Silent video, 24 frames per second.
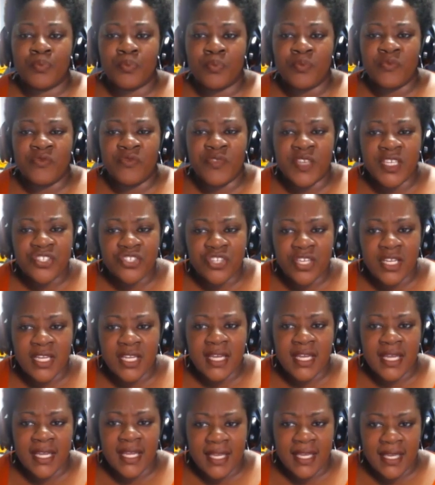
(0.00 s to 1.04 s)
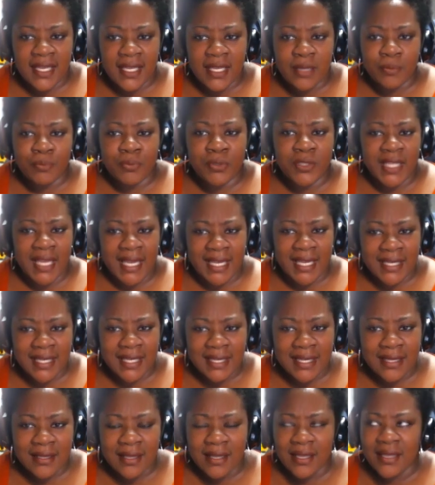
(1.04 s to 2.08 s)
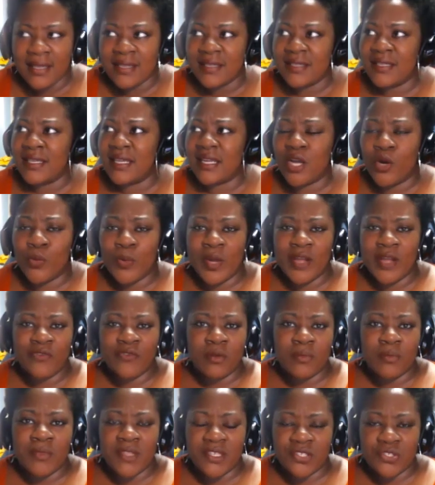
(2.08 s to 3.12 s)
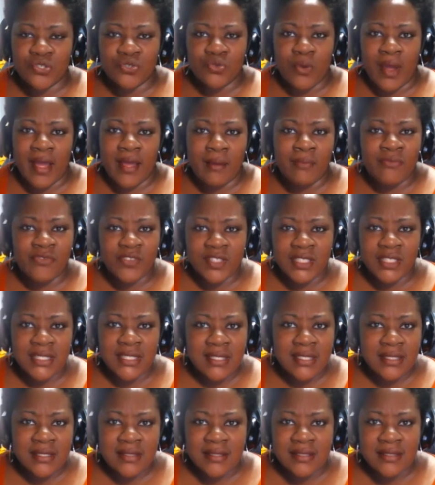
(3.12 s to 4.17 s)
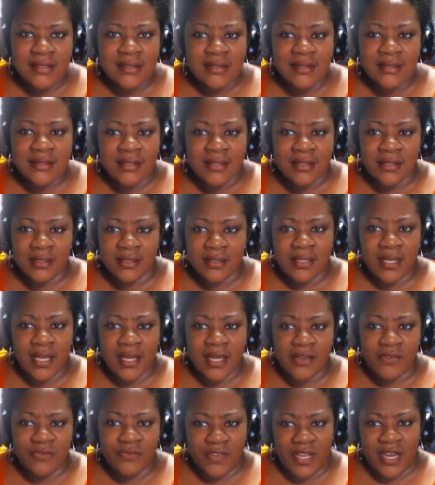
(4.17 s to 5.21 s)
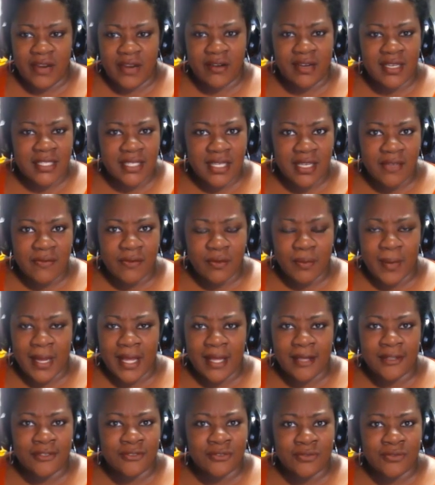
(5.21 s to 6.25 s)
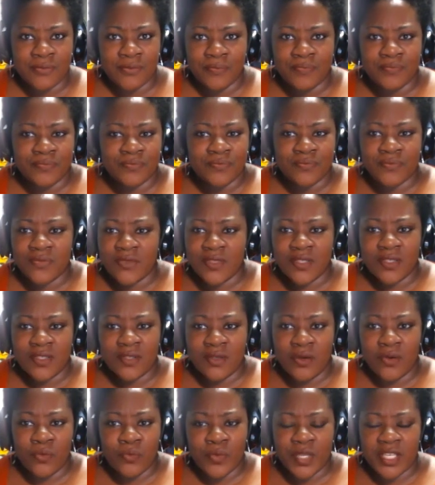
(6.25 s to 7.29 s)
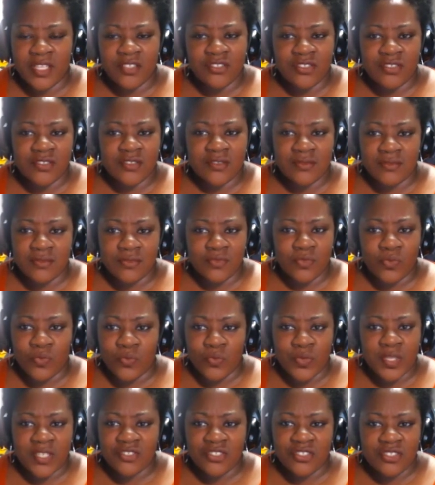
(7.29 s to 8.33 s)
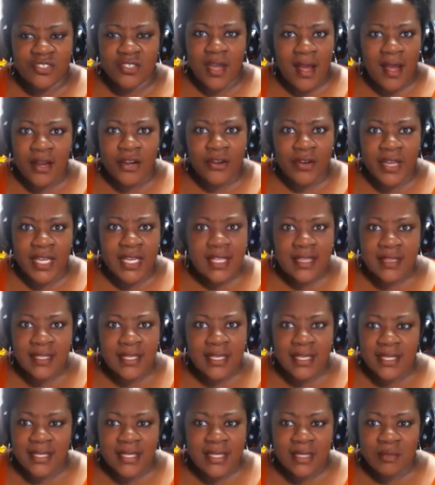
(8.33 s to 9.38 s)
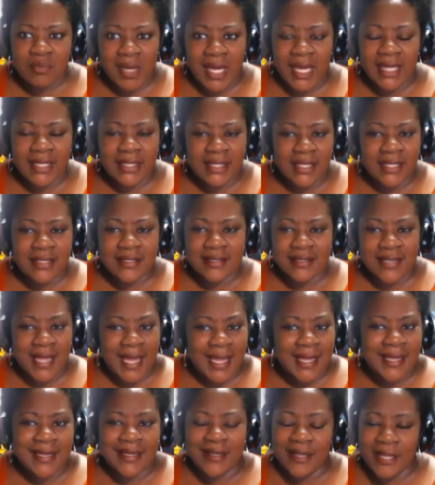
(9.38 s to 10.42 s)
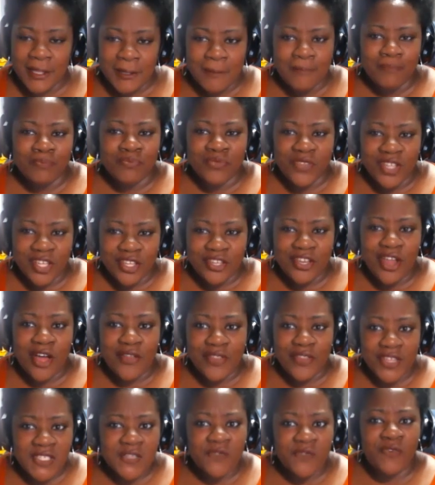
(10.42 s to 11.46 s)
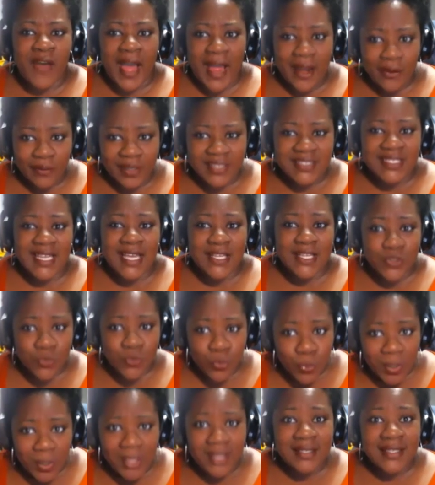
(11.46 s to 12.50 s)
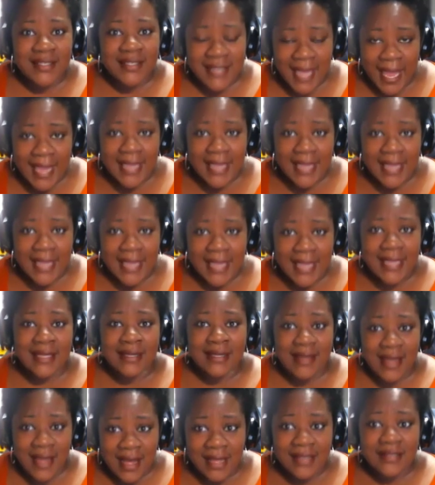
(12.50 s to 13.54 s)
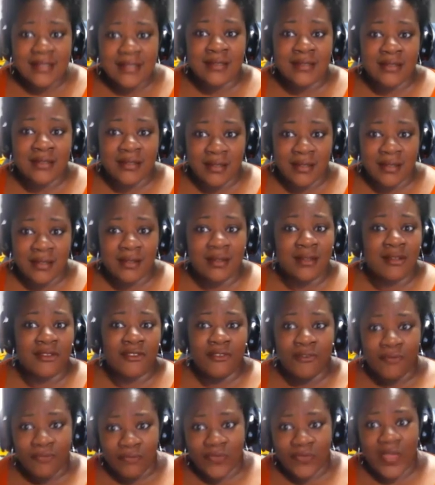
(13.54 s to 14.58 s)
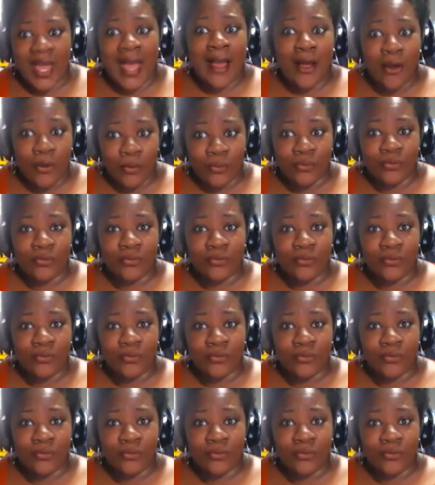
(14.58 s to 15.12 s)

visioning ahead, planning, getting away from this triumphalist kind of narrative around, you know, we can just conquer anything and anybody. It's like, no, this virus has really taken us out